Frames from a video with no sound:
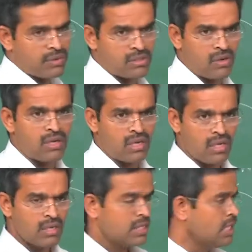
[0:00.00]
this is not
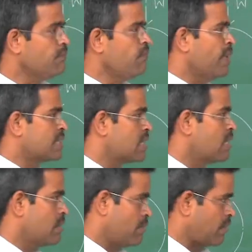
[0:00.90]
influenced
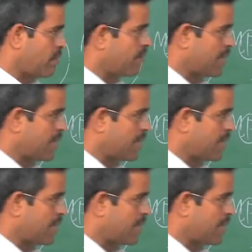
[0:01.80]
by the wave